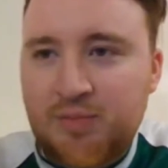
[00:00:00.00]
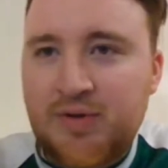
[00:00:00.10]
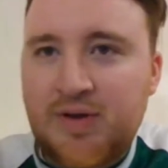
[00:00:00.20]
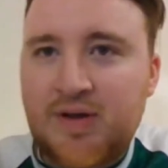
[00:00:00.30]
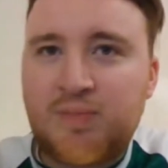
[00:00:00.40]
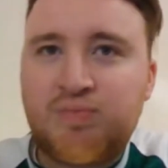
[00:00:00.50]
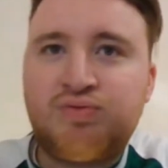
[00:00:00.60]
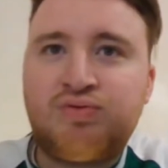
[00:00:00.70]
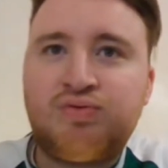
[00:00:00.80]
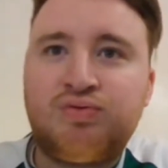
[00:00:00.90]
player,
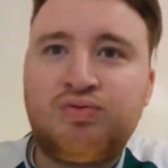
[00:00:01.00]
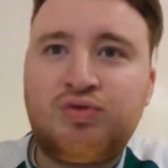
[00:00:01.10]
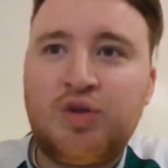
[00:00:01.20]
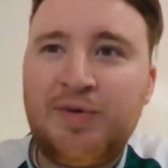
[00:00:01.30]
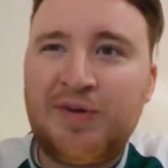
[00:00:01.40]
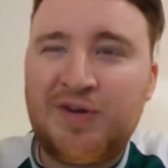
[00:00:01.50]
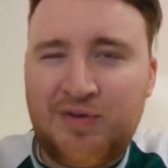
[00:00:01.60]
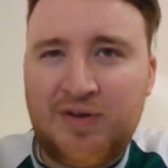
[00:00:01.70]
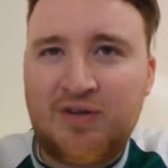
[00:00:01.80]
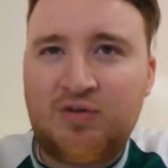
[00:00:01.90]
to be
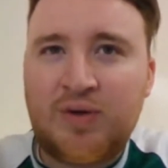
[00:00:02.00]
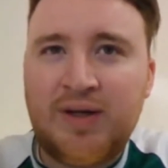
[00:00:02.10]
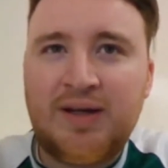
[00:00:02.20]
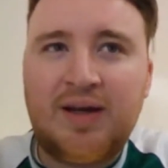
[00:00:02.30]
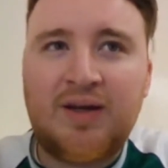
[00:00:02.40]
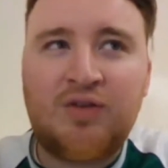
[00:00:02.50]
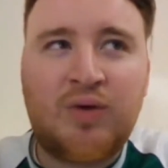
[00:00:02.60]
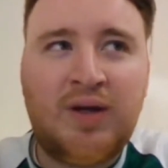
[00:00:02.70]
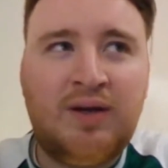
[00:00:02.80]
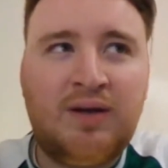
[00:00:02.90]
honest with you, it's quite it's
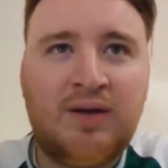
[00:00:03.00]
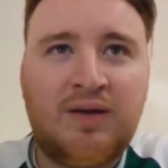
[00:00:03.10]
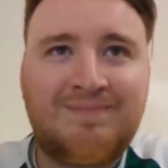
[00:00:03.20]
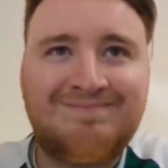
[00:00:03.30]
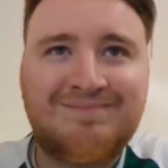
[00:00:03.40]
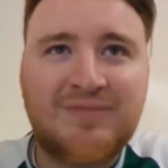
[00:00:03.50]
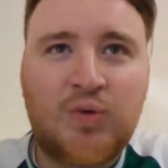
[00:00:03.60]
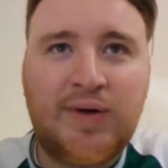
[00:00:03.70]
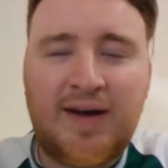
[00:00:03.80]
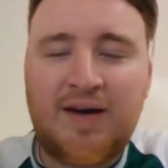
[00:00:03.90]
quite
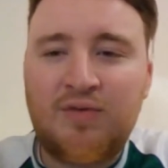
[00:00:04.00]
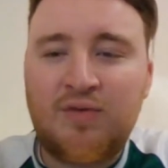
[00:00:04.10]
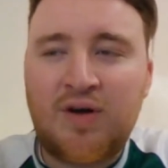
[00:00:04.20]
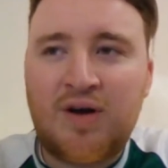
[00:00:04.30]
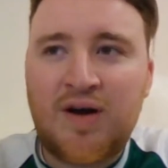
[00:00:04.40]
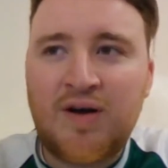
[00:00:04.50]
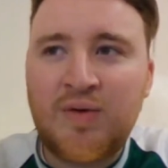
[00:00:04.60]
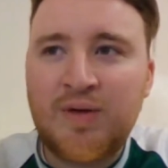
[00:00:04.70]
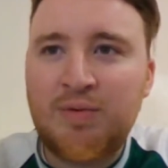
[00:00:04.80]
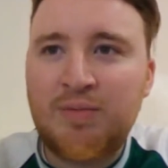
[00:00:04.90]
quite a, a, hard
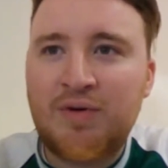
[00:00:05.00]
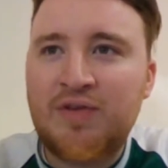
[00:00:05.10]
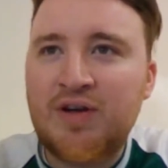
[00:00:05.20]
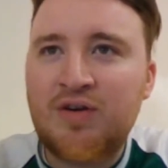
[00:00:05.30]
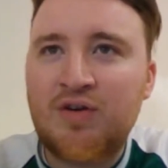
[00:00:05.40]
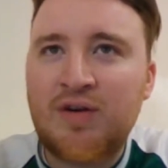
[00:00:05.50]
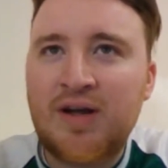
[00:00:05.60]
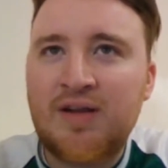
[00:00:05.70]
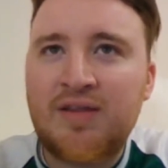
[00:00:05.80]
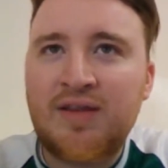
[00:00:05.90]
one to put my finger on.
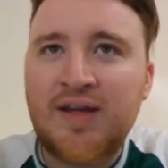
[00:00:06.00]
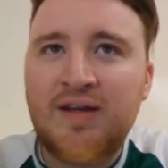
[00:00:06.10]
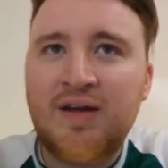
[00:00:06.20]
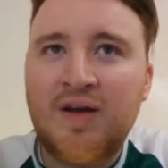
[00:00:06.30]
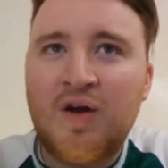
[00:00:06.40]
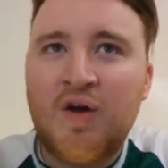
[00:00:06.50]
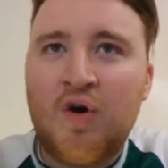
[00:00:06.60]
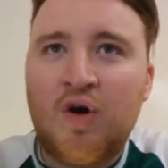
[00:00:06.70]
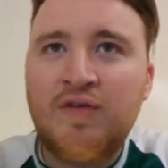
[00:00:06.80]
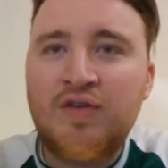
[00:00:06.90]
I think
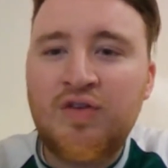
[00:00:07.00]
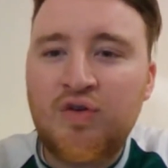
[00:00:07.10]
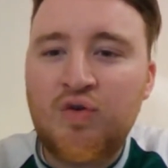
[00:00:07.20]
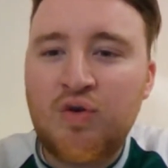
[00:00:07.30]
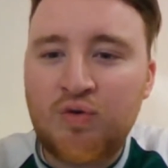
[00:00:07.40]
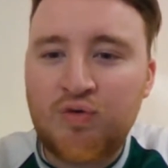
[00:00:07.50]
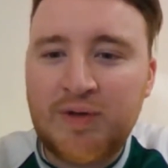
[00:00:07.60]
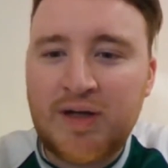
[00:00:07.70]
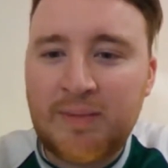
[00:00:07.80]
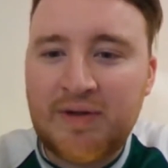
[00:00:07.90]
obviously Newell's
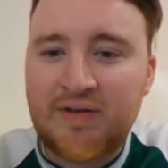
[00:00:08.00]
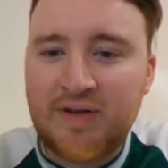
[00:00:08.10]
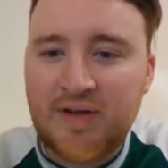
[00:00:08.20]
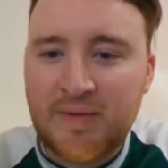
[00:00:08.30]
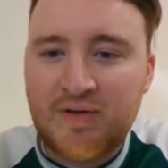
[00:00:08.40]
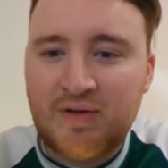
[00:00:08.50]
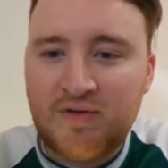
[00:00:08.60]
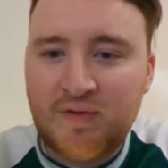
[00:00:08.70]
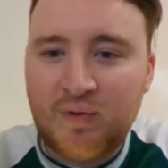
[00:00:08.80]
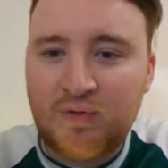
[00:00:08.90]
been amazing in the middle of the
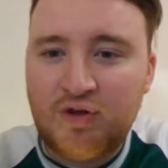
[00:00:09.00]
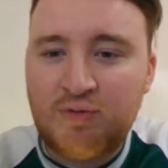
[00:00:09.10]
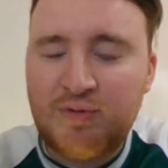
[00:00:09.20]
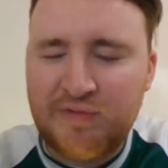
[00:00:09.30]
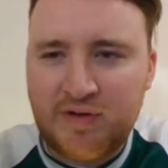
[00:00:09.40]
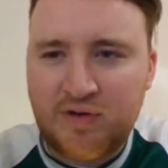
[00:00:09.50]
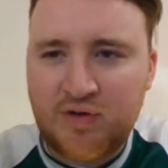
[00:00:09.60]
field. He's been Aye. really